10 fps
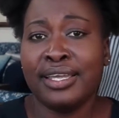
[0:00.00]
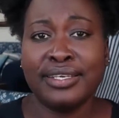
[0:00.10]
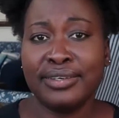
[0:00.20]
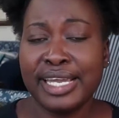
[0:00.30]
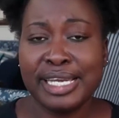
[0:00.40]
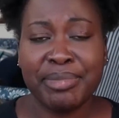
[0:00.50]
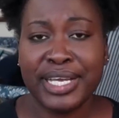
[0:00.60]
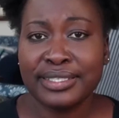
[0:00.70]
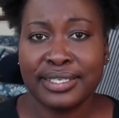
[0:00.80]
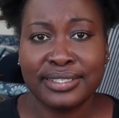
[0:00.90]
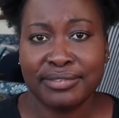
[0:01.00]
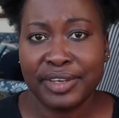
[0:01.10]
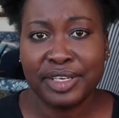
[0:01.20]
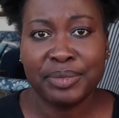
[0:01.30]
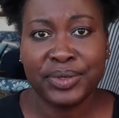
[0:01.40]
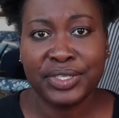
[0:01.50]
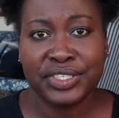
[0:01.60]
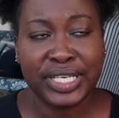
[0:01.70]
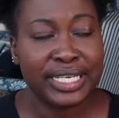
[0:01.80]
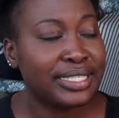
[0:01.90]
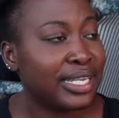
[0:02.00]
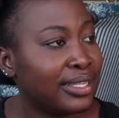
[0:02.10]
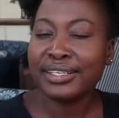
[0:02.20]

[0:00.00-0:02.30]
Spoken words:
any bus that's available that you can take.